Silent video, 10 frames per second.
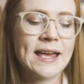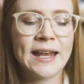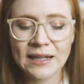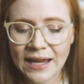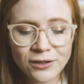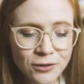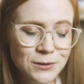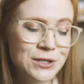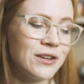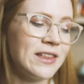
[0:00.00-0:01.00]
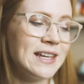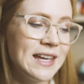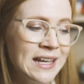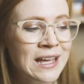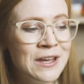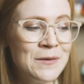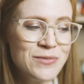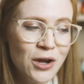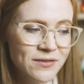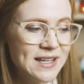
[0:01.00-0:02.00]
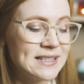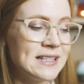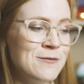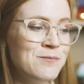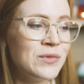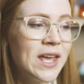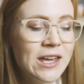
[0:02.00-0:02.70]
And I know what you're thinking, obviously